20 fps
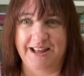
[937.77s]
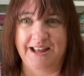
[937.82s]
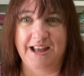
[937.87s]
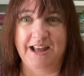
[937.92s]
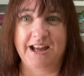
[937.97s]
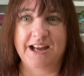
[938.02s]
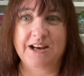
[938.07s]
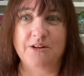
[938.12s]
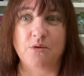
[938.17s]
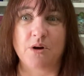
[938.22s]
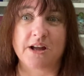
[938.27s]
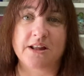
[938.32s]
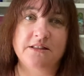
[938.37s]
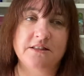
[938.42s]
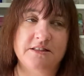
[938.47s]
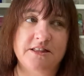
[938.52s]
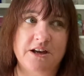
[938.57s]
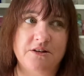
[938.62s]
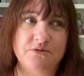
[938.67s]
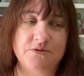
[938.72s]
Anyway,
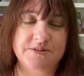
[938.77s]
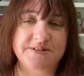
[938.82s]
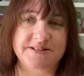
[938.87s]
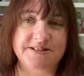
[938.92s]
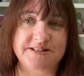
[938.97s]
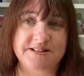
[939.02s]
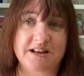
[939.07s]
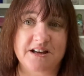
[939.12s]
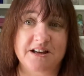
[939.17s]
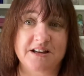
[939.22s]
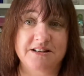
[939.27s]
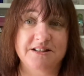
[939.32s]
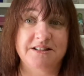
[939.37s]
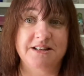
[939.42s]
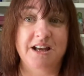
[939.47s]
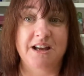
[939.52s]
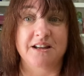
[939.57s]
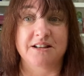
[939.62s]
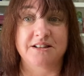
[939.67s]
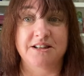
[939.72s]
that was,
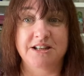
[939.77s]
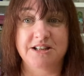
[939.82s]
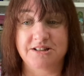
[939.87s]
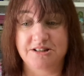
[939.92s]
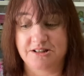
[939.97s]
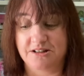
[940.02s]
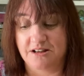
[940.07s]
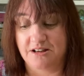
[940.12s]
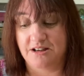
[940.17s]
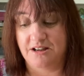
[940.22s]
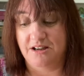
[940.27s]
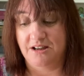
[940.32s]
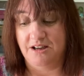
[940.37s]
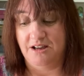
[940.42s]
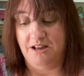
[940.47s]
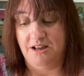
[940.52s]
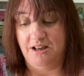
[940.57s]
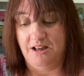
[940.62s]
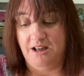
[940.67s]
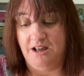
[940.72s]
yeah, Knit
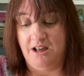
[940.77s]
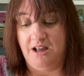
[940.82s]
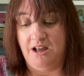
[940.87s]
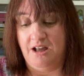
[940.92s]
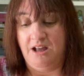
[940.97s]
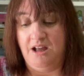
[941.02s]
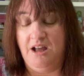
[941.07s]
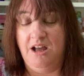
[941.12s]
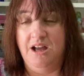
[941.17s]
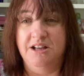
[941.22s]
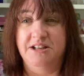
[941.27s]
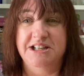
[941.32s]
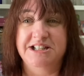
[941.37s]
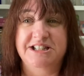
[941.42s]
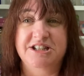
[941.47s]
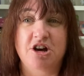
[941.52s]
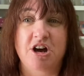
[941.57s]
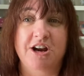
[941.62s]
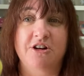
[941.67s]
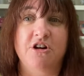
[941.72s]

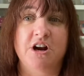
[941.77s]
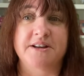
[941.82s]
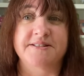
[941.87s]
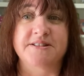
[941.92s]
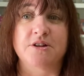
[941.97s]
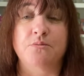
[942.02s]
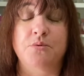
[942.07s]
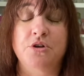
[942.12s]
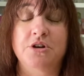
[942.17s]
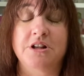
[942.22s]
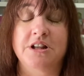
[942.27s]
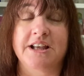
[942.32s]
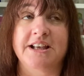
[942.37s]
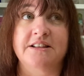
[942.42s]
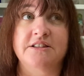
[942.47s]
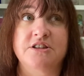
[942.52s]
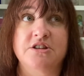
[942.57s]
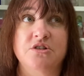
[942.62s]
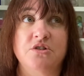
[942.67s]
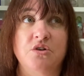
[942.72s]
DYERS. I'll put a
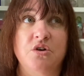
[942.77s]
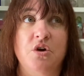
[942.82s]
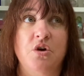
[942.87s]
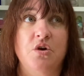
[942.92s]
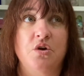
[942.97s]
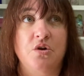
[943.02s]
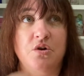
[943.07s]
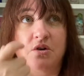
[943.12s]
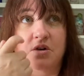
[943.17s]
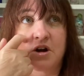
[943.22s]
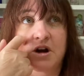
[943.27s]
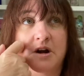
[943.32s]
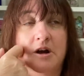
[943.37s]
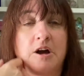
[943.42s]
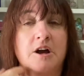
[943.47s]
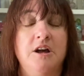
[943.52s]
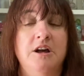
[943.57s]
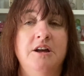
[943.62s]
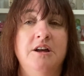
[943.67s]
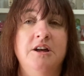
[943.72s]
link to
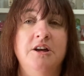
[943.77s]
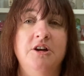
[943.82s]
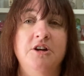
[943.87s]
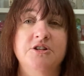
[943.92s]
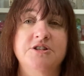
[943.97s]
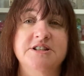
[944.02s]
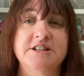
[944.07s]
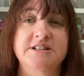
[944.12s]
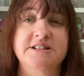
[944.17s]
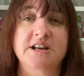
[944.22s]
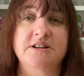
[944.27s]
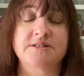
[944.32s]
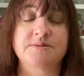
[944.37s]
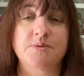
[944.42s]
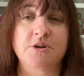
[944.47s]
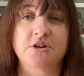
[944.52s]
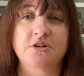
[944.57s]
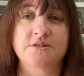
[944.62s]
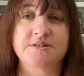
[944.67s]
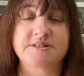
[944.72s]
her details,
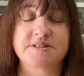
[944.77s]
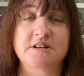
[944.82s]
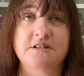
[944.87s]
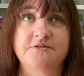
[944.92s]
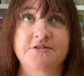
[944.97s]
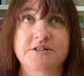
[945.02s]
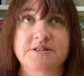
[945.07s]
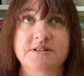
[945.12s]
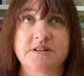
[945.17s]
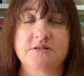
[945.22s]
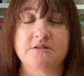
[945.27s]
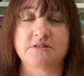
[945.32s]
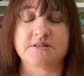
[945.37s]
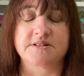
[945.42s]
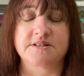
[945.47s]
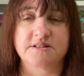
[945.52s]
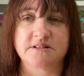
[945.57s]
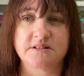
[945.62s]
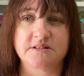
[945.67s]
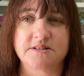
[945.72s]
but her stuff is, oh,
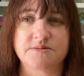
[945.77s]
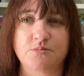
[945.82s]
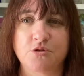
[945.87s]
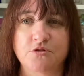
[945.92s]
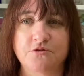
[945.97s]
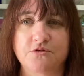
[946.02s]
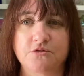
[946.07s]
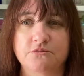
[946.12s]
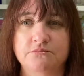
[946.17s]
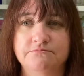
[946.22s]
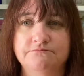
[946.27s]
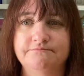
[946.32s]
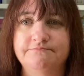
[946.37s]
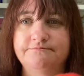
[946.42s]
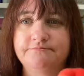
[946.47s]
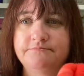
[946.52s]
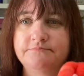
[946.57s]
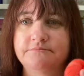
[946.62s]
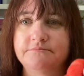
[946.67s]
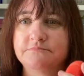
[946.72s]
it's beautiful.
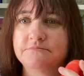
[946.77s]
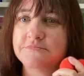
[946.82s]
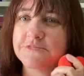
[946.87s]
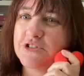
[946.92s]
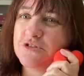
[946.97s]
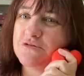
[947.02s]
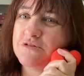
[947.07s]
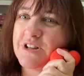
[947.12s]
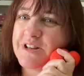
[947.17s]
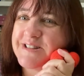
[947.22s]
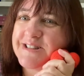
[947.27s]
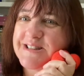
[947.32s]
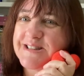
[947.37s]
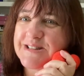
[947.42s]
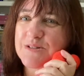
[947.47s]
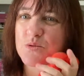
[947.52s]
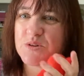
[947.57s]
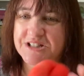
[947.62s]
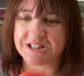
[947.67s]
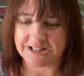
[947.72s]
Oh, nice and
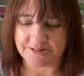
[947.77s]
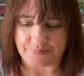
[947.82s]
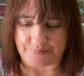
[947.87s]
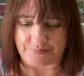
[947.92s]
squishy.